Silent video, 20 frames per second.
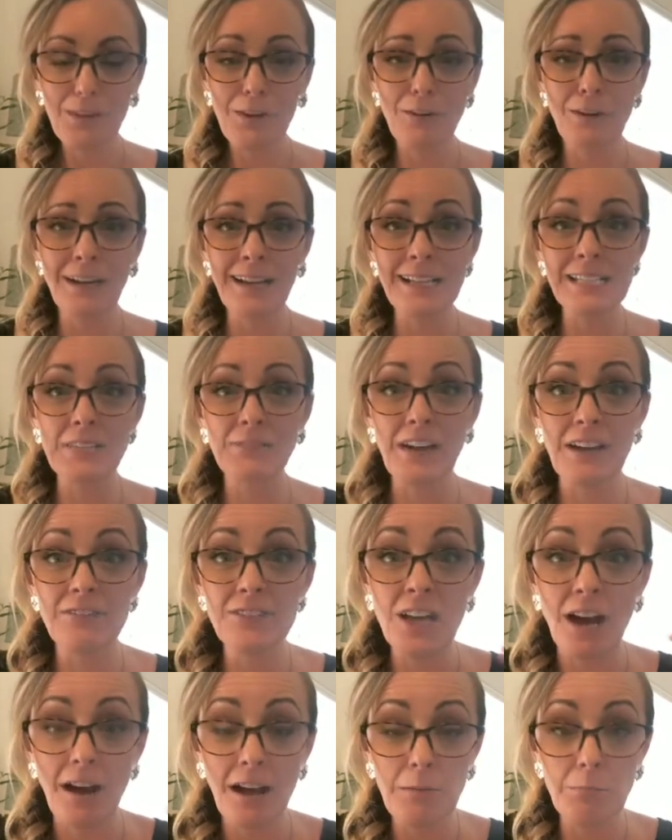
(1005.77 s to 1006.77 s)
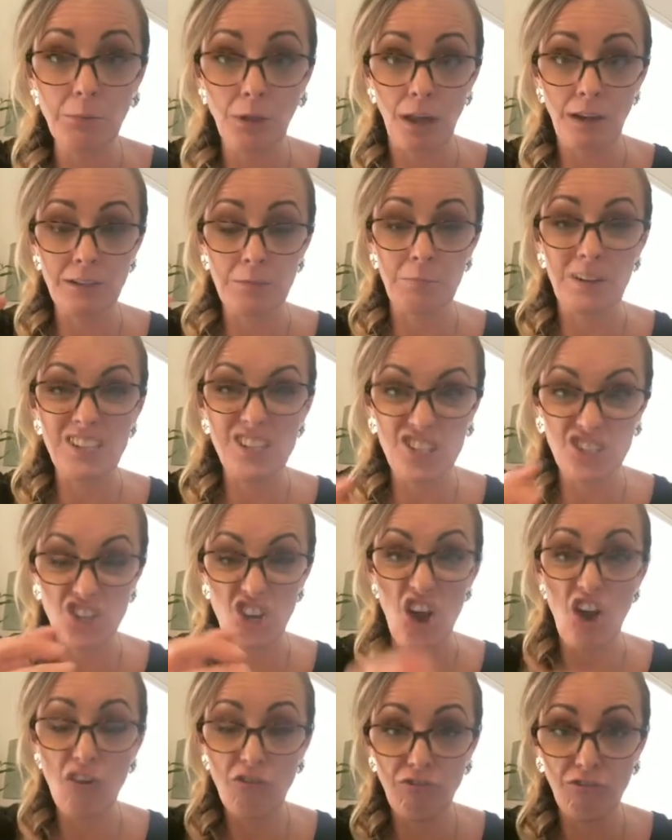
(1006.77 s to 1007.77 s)
Right, because if I've time blocked my
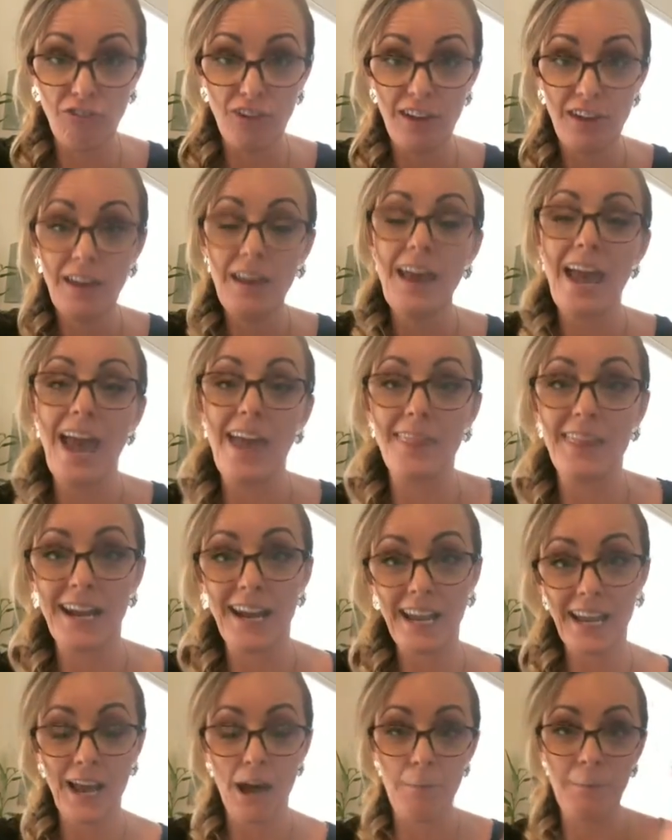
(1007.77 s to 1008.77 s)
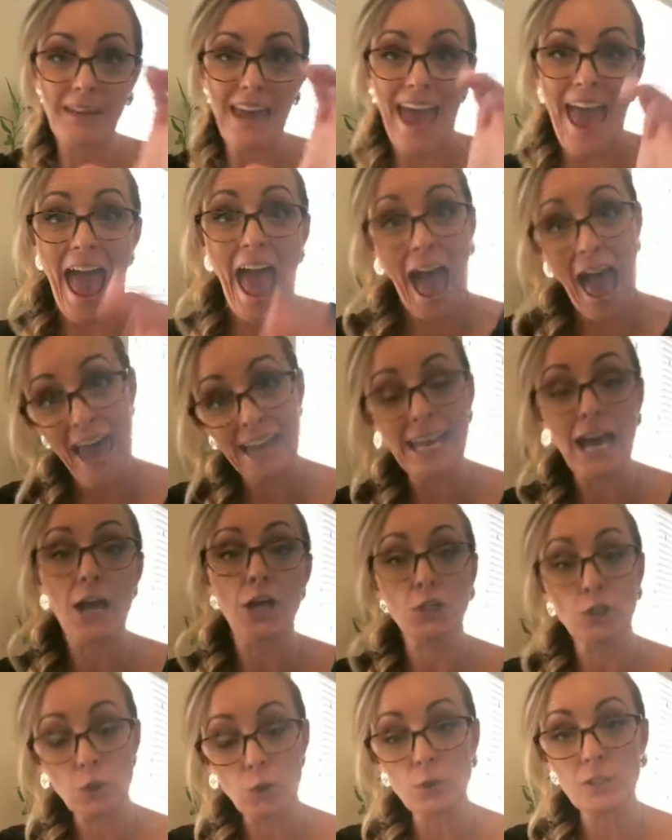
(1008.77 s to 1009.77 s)
stuff and then I come to add a
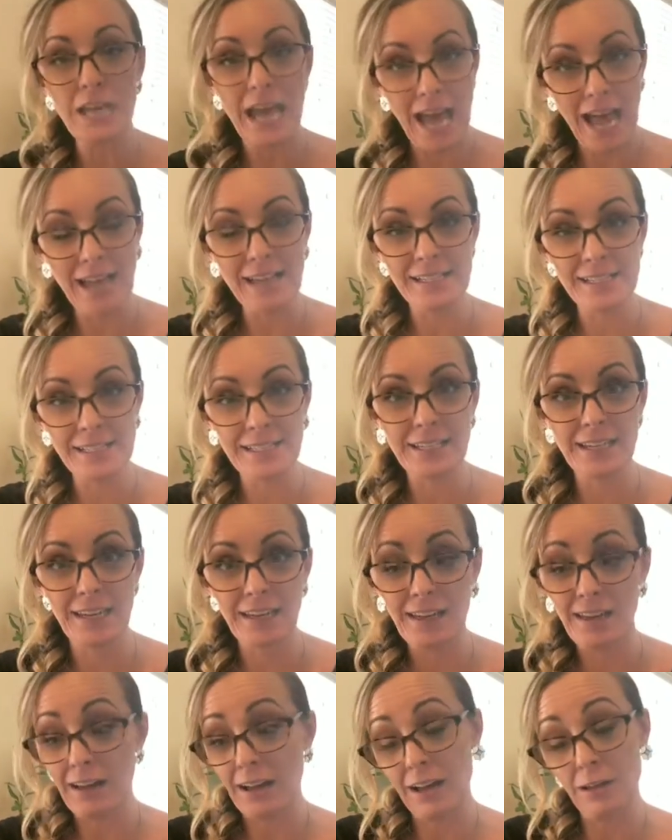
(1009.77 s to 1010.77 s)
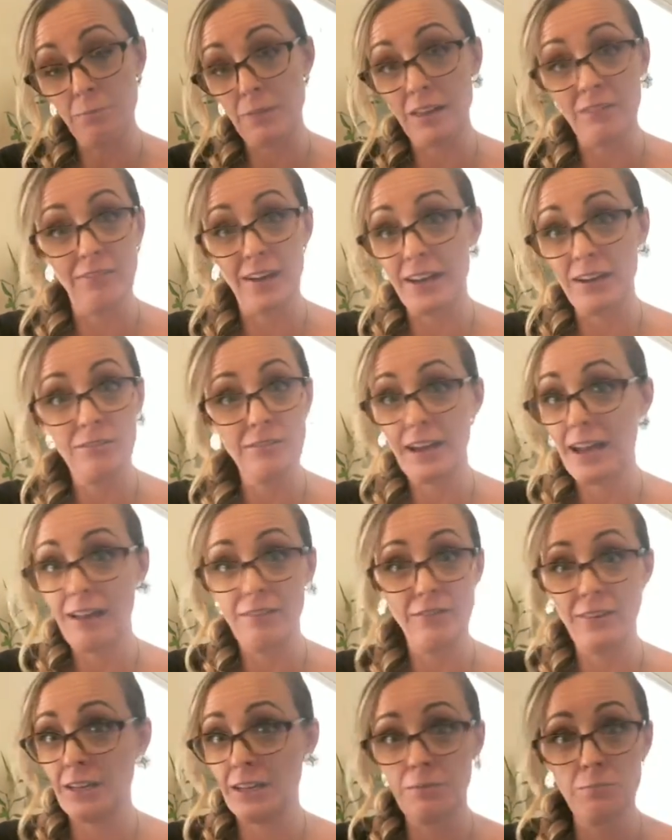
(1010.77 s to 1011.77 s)
new task, if I don't
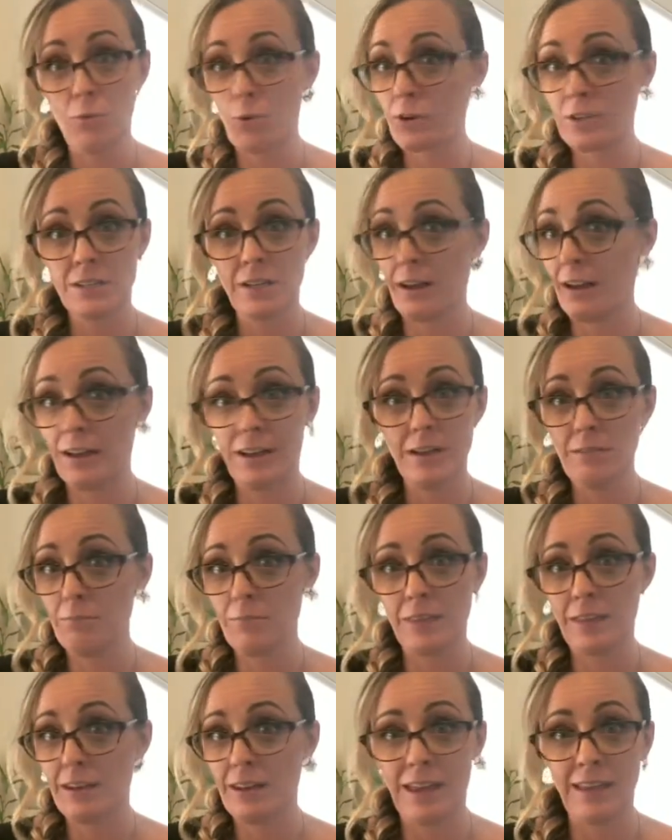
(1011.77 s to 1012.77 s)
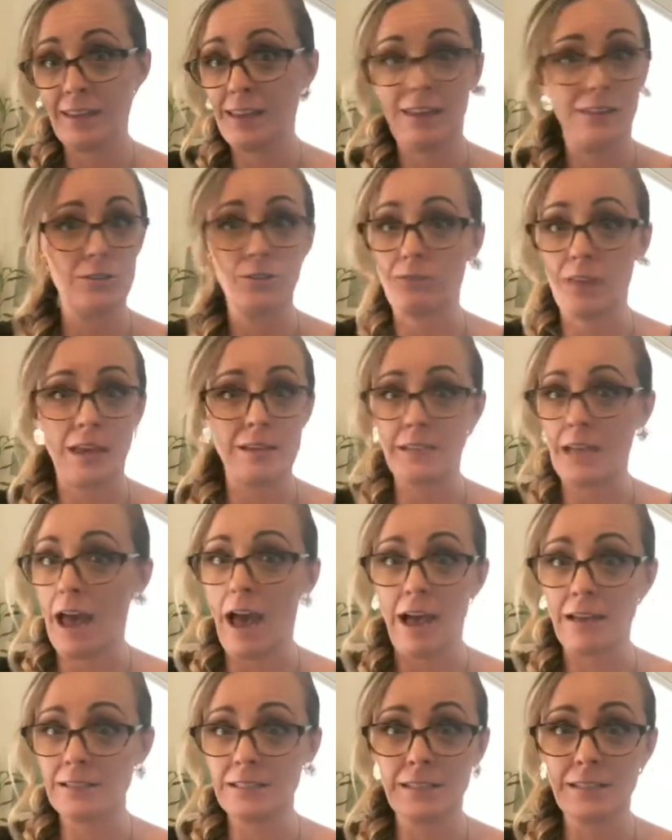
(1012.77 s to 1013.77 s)
have any more time, then I can't do that
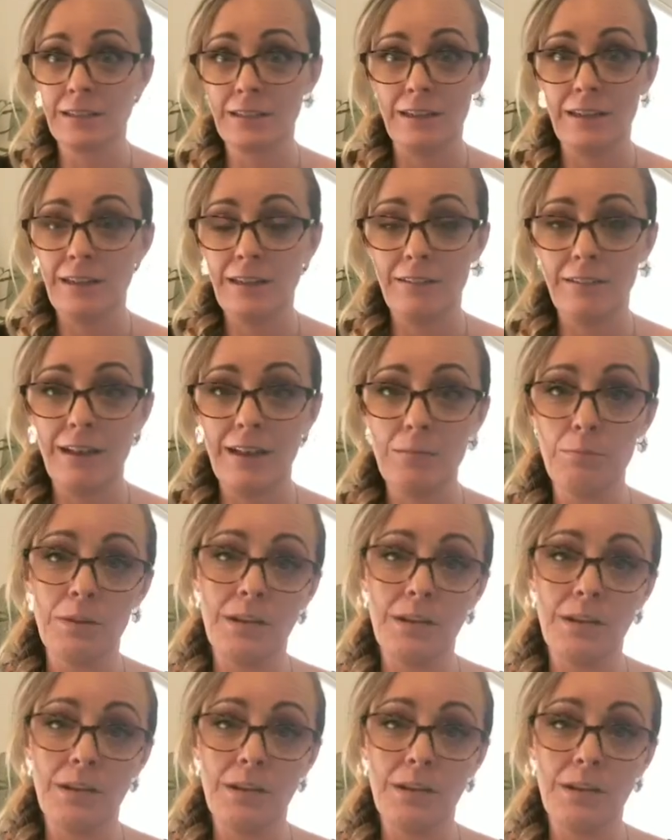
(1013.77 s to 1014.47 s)
task, right?